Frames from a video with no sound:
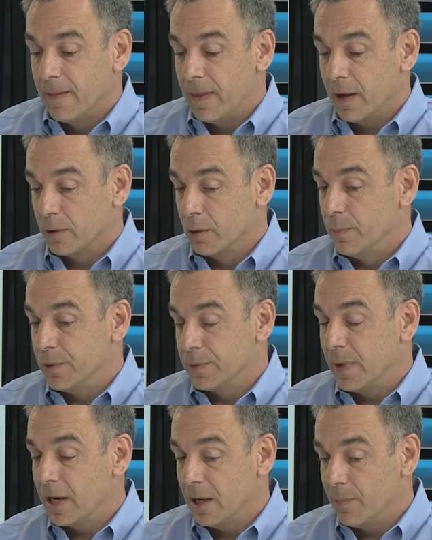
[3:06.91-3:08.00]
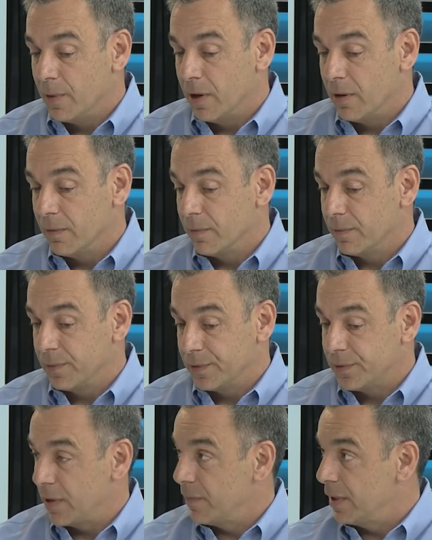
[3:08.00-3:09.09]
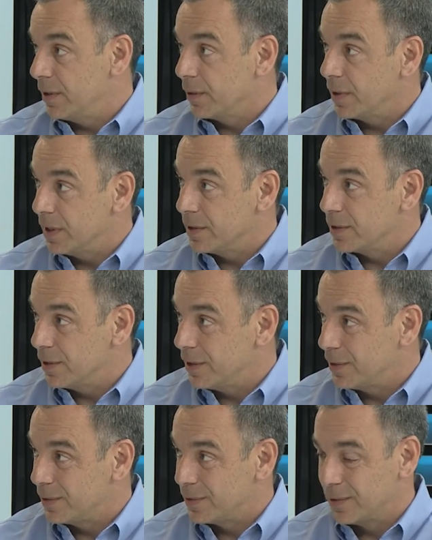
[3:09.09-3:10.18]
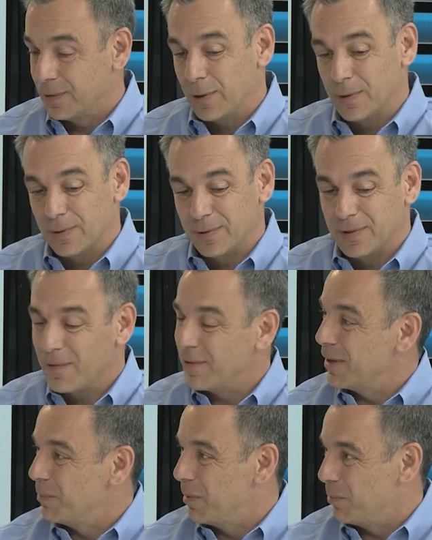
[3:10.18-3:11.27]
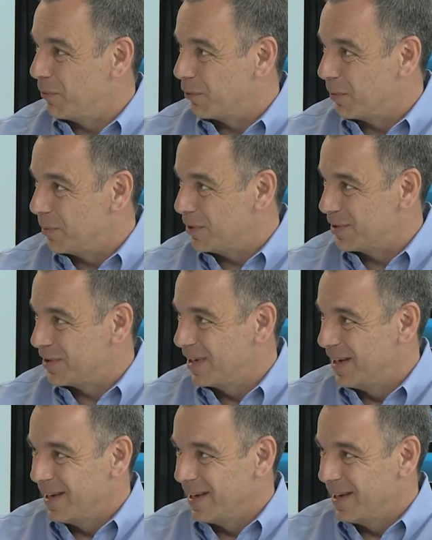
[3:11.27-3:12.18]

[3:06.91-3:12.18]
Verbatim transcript: That group is made up of seventy degreed engineers, there's seventy pit performers,